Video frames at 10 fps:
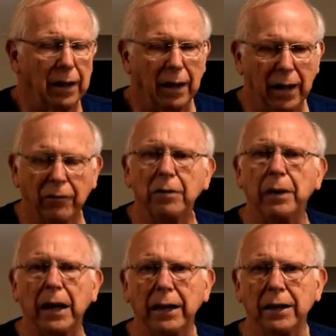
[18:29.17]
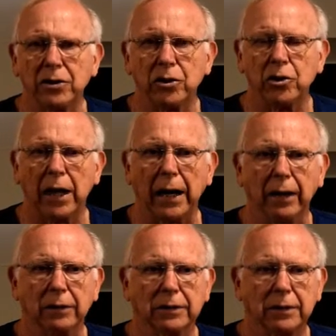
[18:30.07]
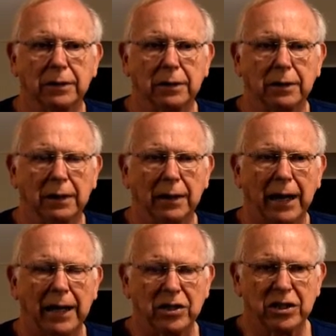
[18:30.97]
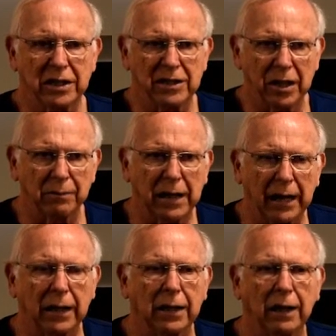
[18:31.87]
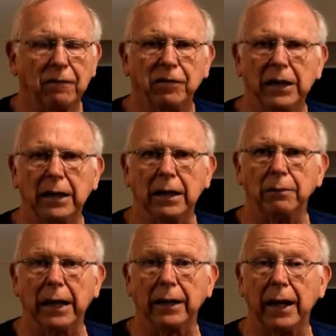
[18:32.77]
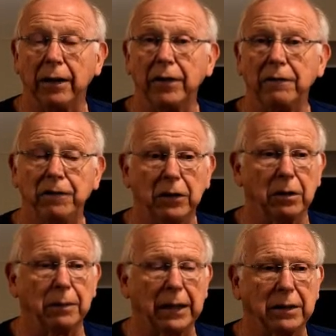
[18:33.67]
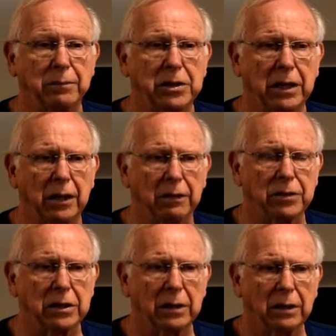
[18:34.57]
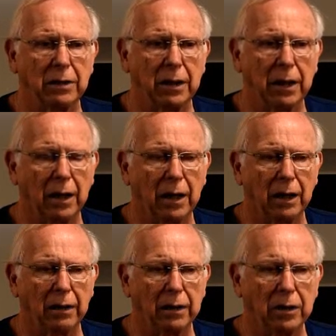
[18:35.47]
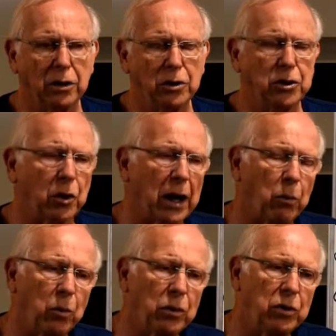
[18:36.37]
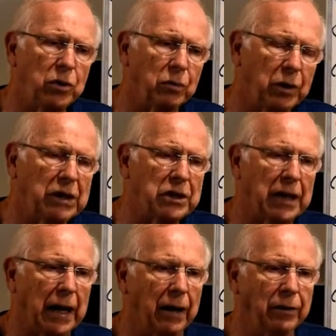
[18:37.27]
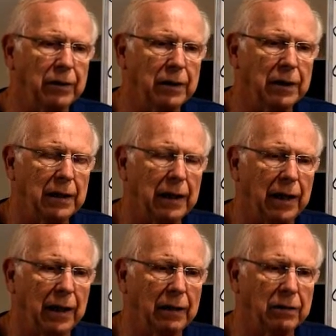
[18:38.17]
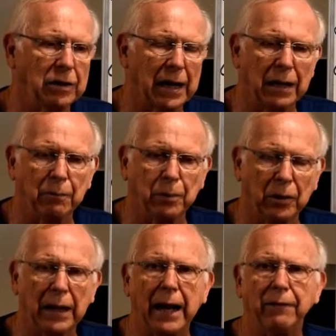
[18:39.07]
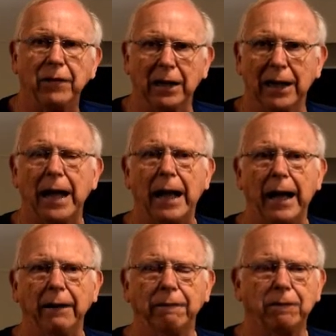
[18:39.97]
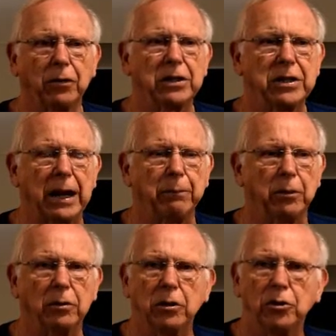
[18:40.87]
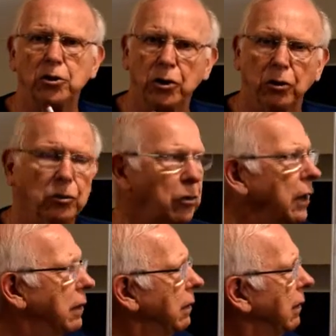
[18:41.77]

everybody as a child has some kind of gut feeling about how they feel about themselves. So I want you to reach down and kind of pull out the lie. For example, children